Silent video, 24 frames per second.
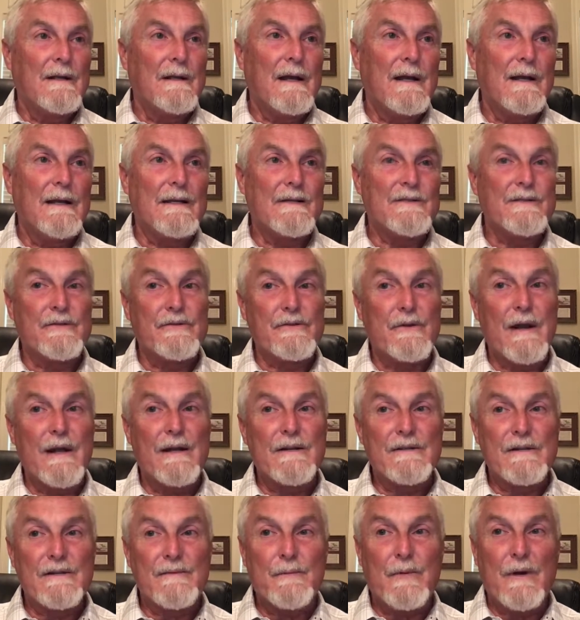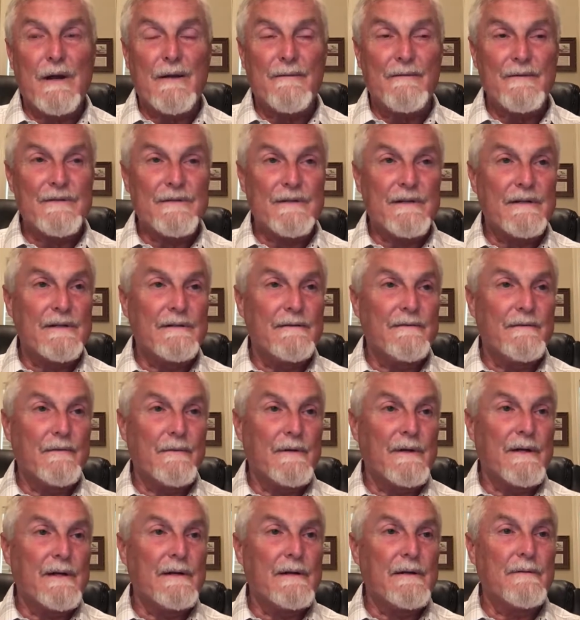Now, it's a tragic prophecy
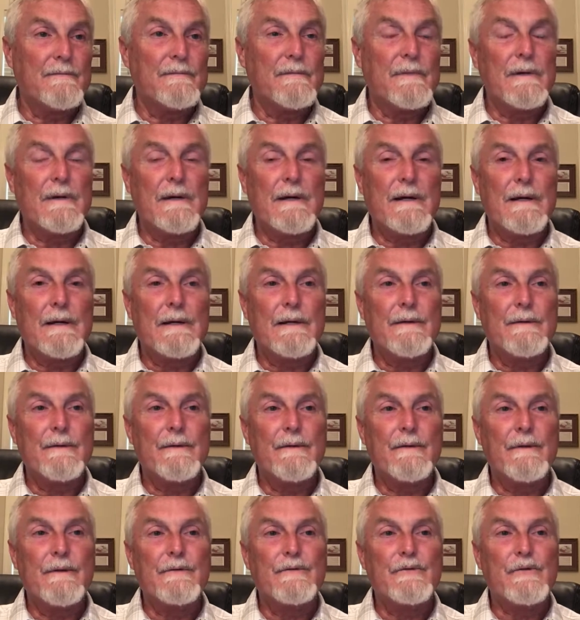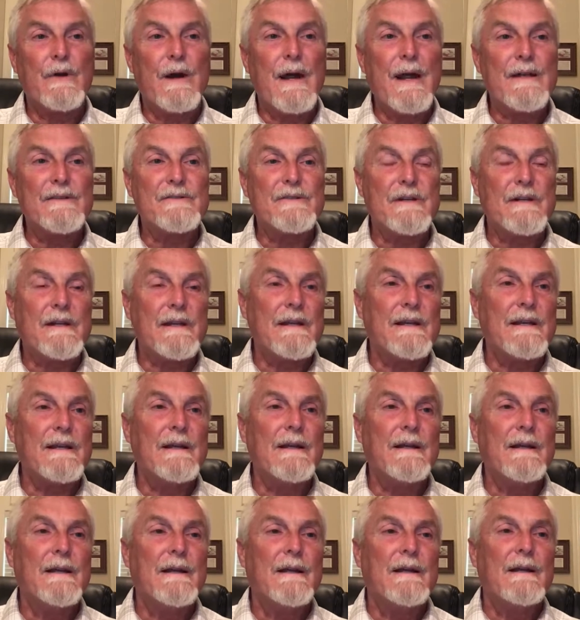for Edom. And the tragedy
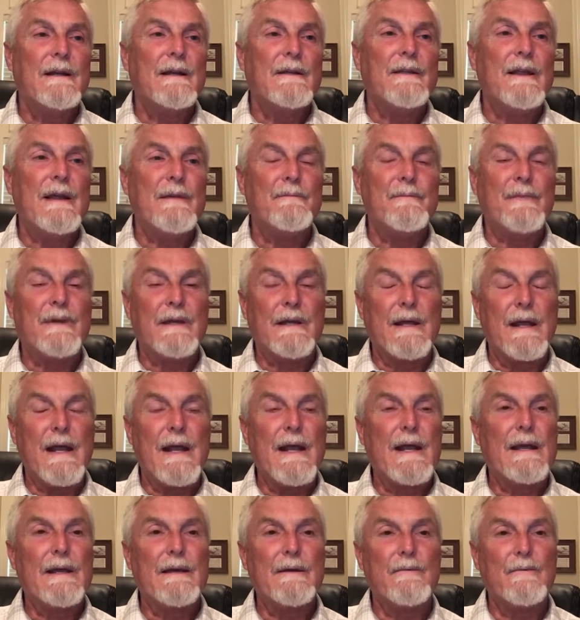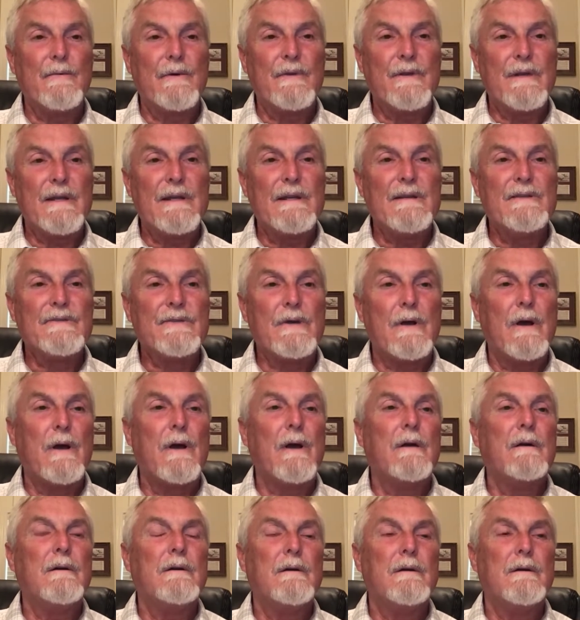that began with
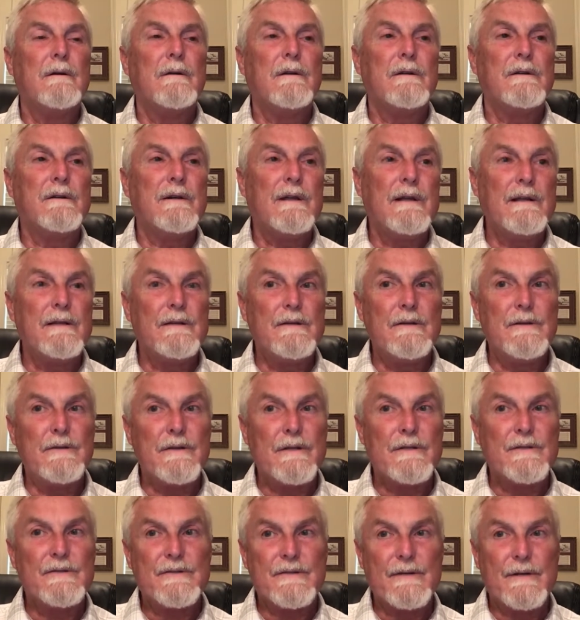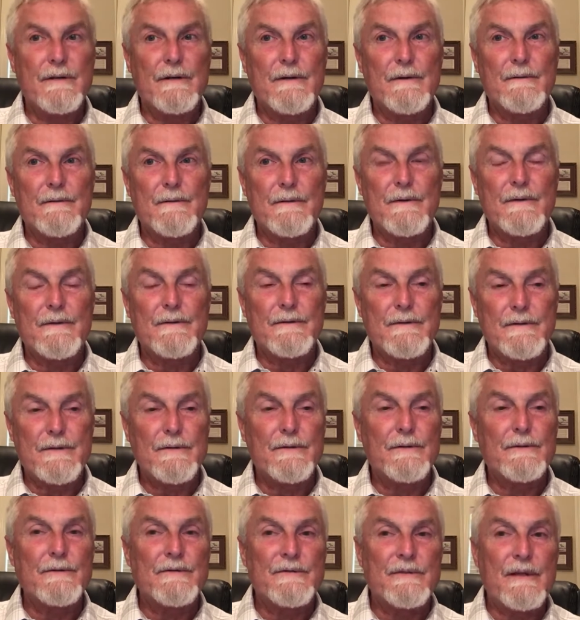Esau continued itself
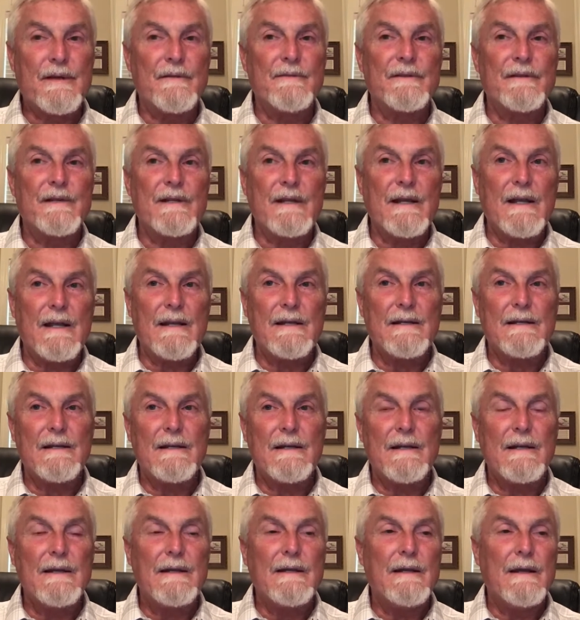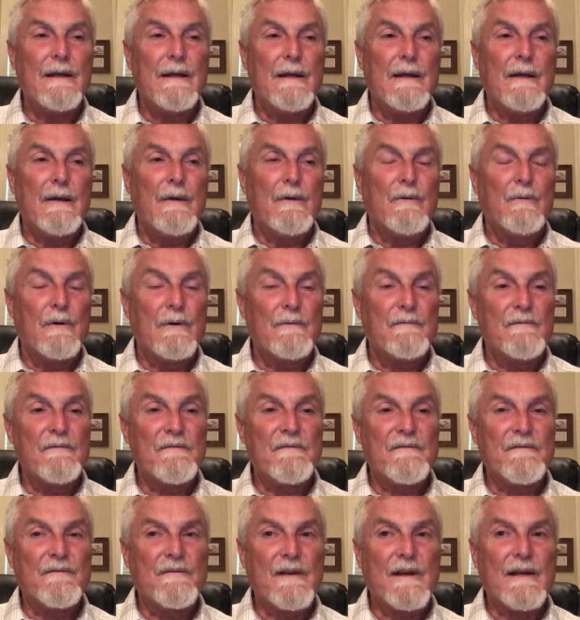until 70 AD, when
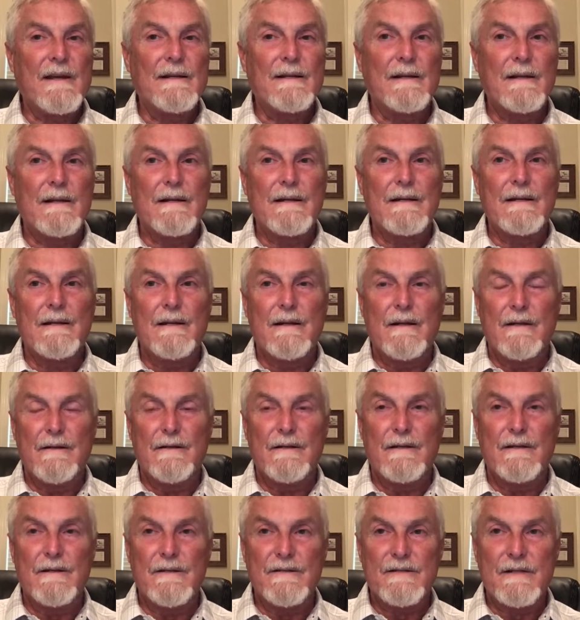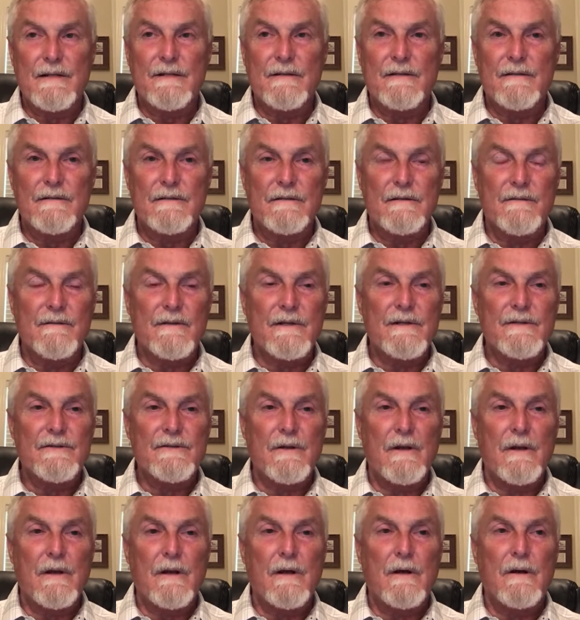finally the descendants of
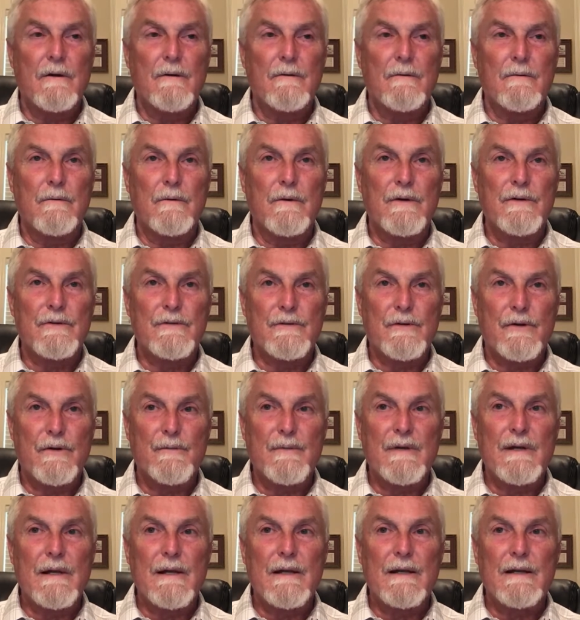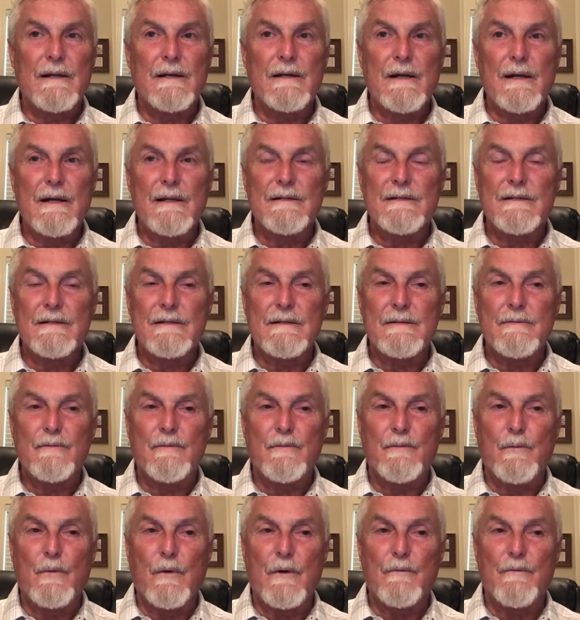Esau were exterminated and
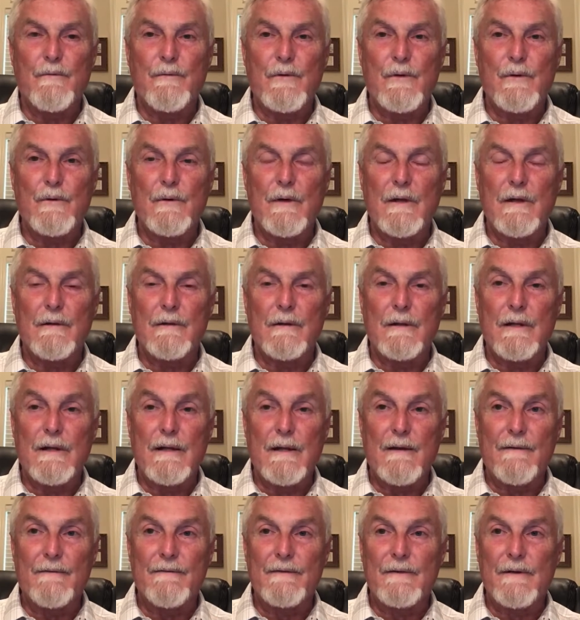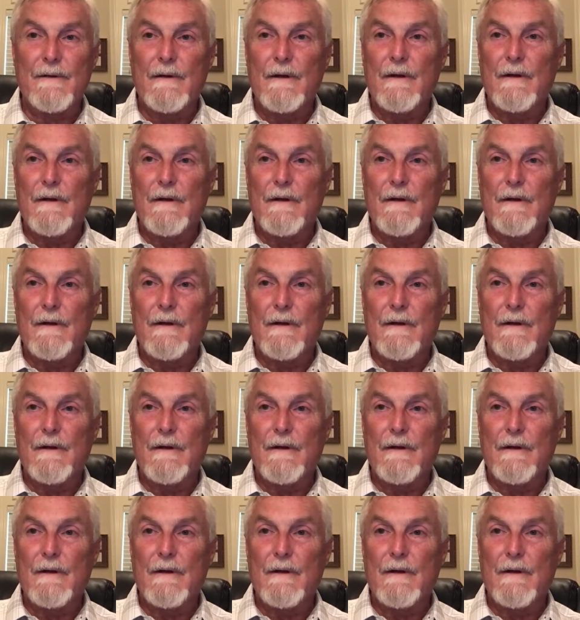what few left